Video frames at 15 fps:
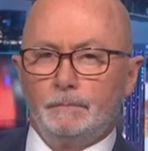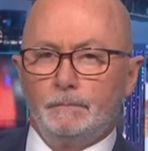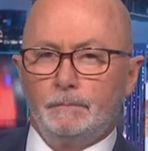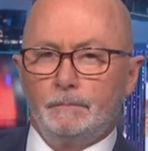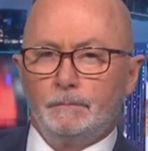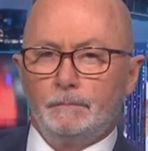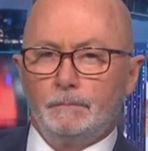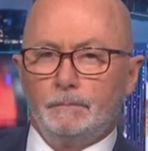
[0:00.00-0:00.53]

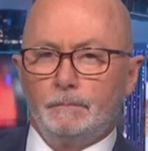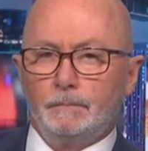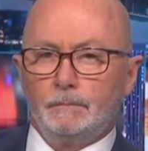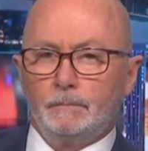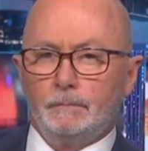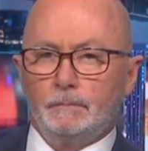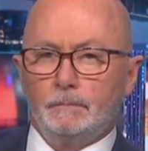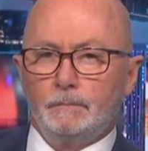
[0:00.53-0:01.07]

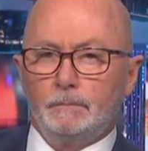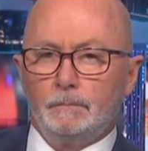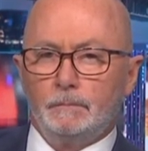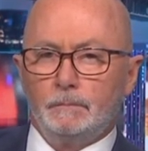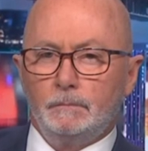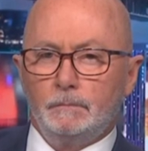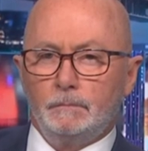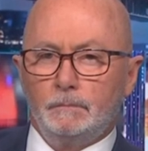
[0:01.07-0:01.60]

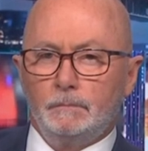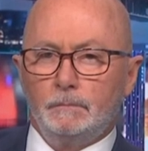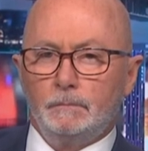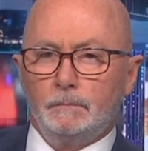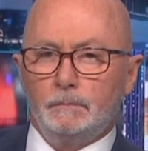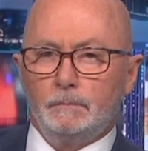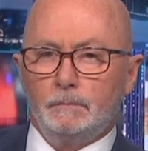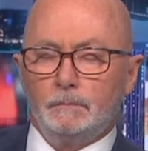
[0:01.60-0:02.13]

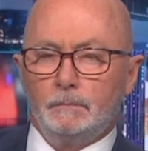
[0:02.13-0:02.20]
No words are spoken by the person on screen.